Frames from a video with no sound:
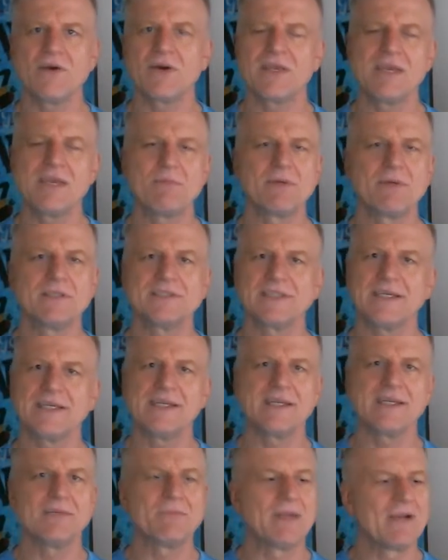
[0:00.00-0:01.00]
I keep on
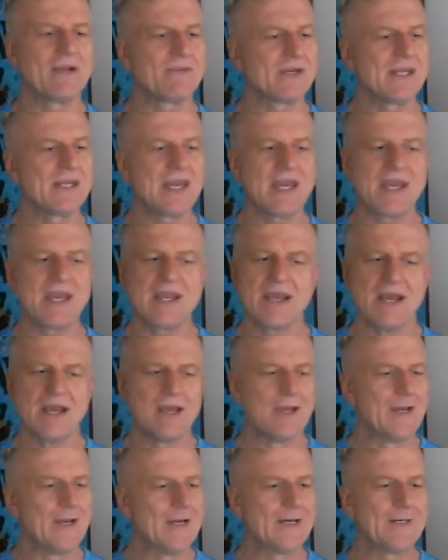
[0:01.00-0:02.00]
saying it, but every day
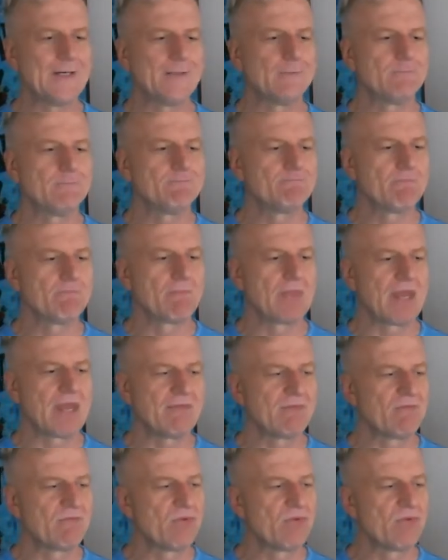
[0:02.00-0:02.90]
I